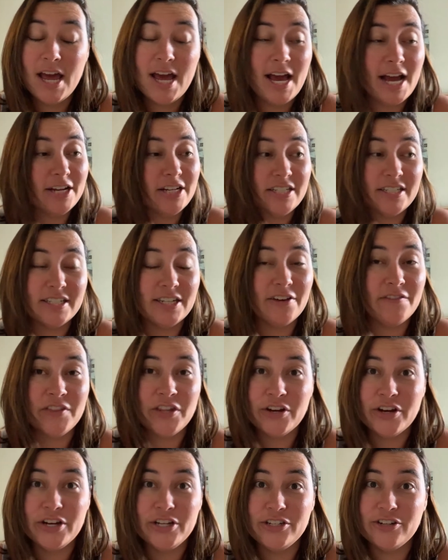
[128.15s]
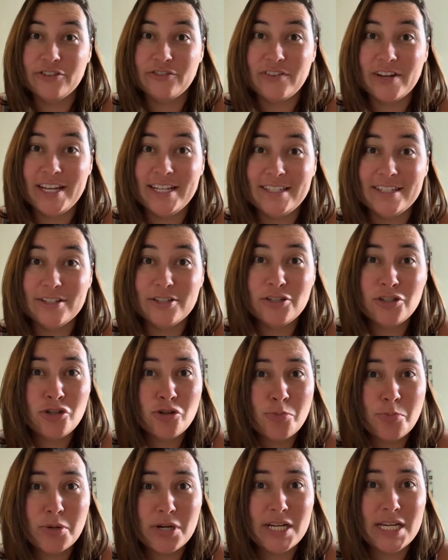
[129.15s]
I just love their interface. It's
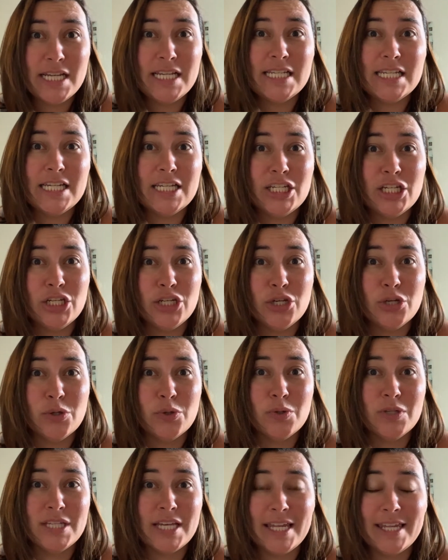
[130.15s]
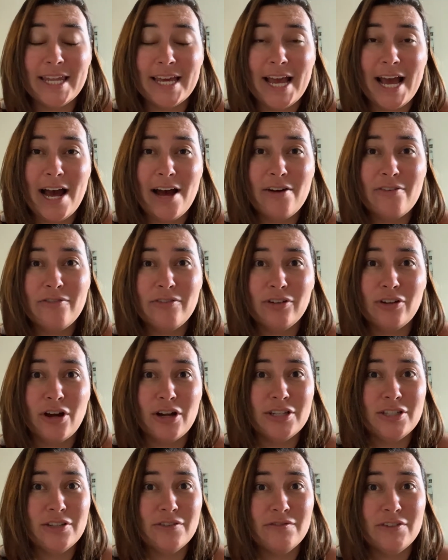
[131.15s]
super easy to use and they have
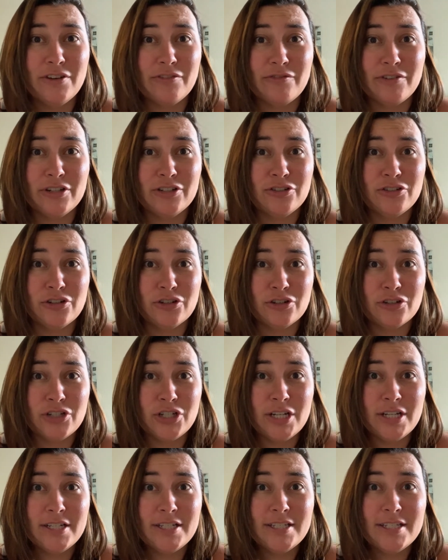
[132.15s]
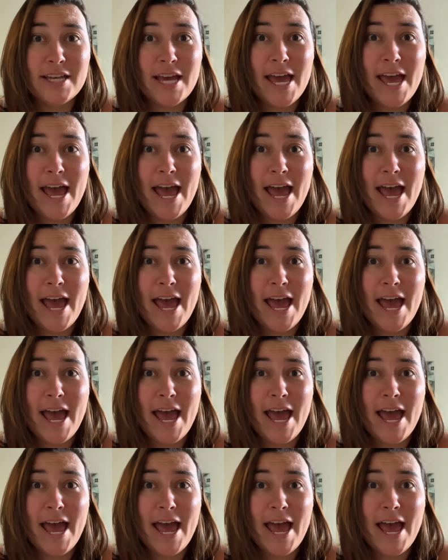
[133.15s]
lots of different searches